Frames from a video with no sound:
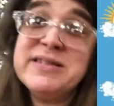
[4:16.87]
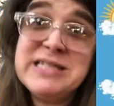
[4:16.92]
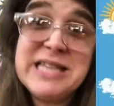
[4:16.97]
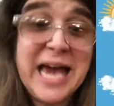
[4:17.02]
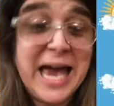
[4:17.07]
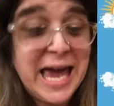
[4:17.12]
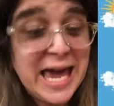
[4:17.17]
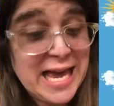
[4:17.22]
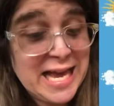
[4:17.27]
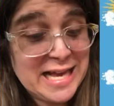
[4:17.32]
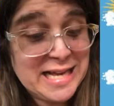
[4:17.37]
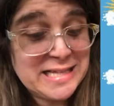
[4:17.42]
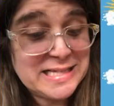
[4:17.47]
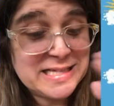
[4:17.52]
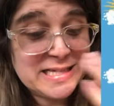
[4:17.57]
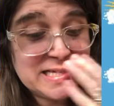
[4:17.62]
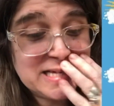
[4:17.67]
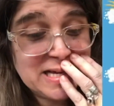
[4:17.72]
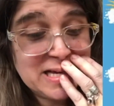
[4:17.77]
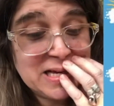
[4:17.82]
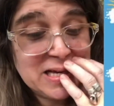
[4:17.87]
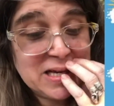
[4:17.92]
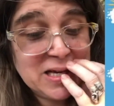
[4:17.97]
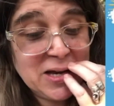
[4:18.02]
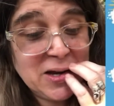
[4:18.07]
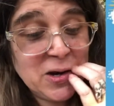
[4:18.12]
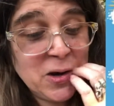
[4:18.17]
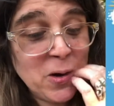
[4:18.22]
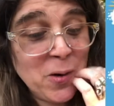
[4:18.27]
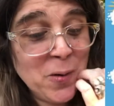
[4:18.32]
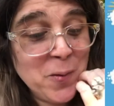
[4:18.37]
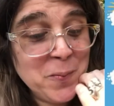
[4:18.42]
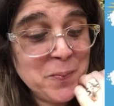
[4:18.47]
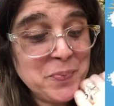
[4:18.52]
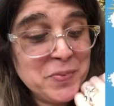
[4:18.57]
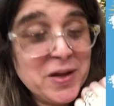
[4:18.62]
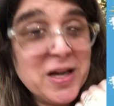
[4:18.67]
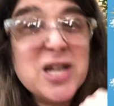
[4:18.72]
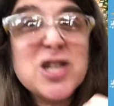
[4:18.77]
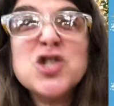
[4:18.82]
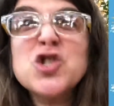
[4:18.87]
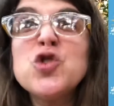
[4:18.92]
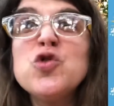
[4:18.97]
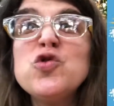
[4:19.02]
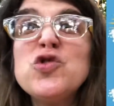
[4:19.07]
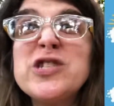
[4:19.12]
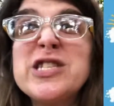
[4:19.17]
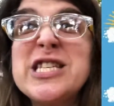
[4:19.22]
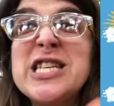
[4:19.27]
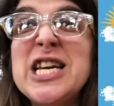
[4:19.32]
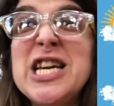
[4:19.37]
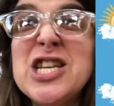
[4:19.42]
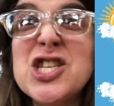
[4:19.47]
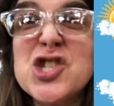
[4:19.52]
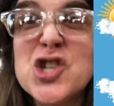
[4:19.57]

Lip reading: days, you know, to teach